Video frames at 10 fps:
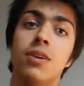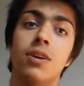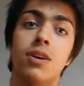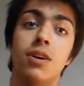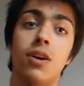
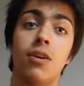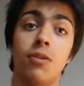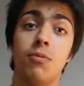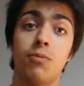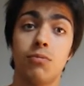
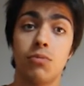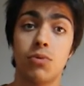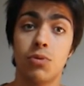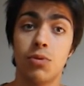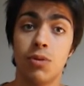Uh,
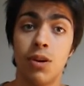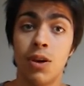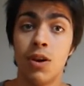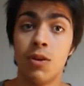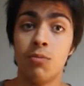
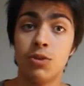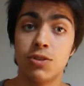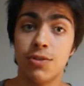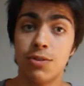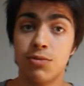most
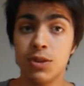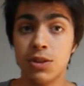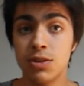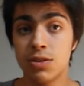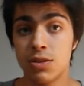of the
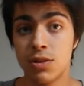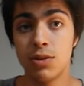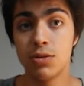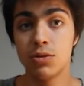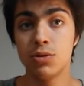stretches
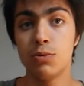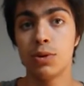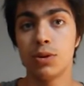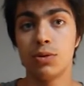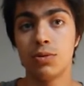
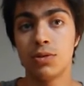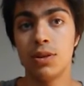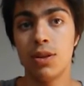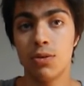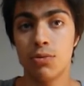will use
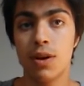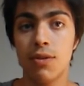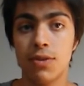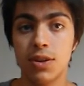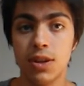either
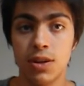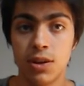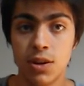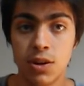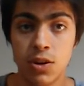gravity
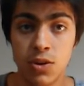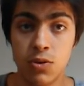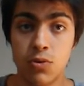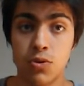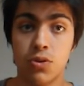
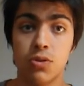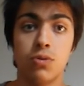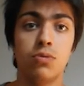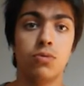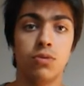or your
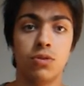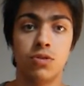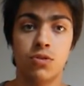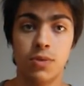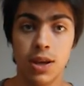own
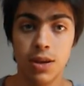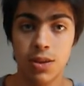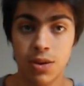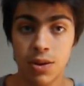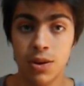
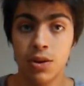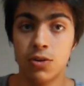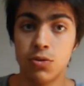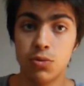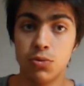strength
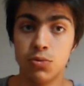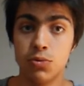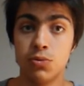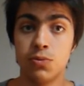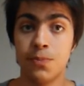
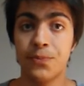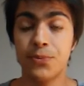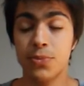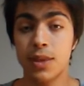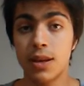to
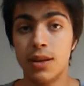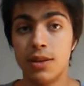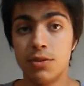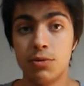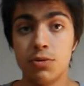get
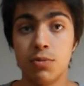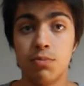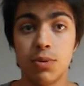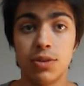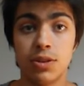into some
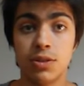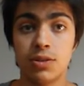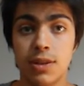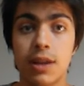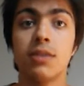positions
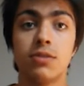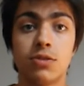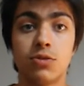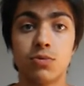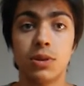that
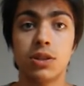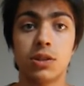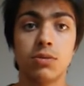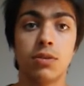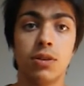stretch
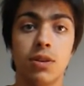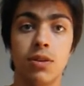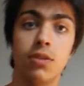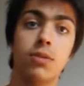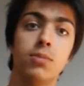out
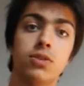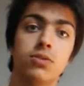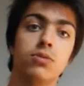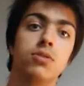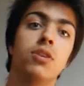the
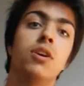muscles.